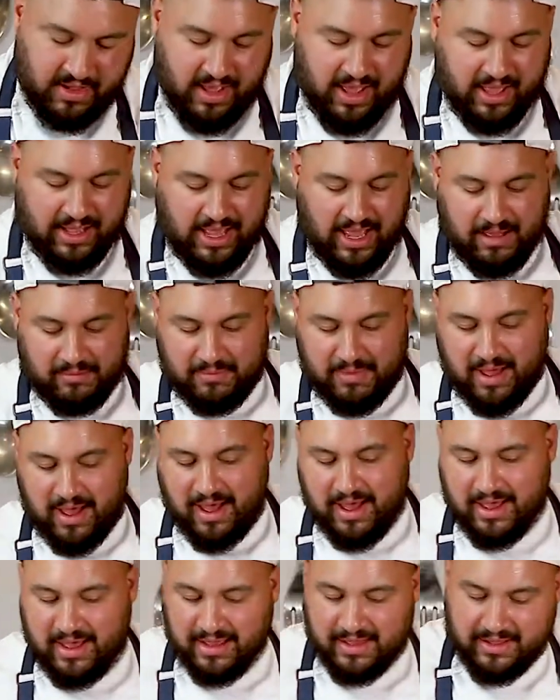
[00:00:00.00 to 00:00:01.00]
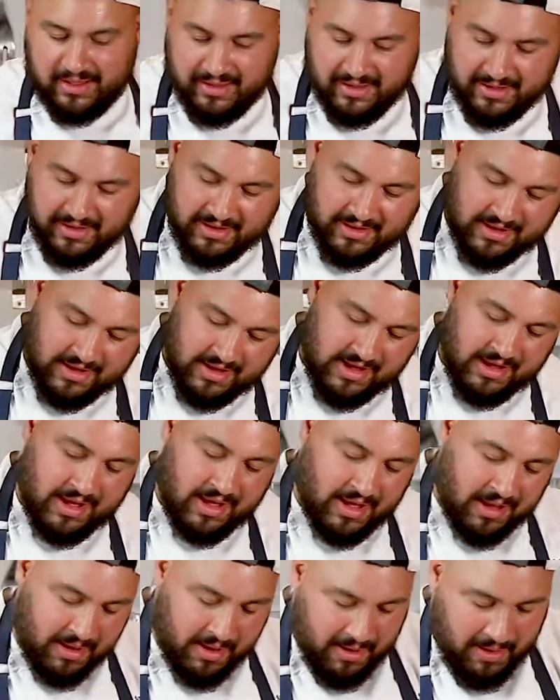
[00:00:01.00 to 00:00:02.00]
I got my
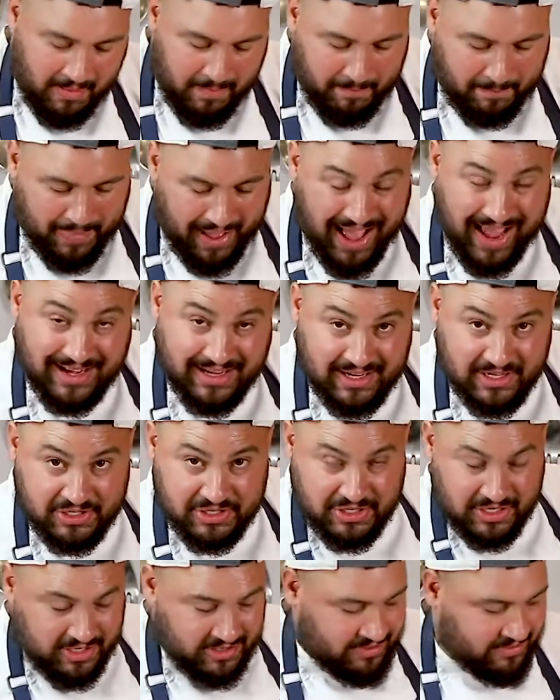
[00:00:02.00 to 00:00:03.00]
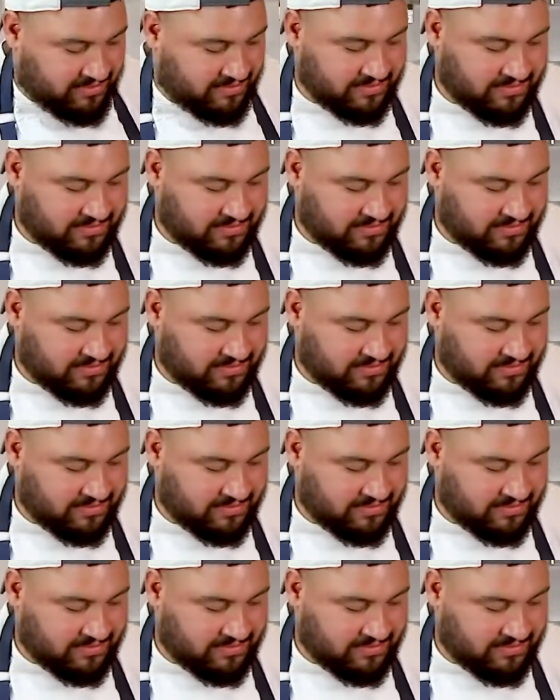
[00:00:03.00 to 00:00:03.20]
pie dish here.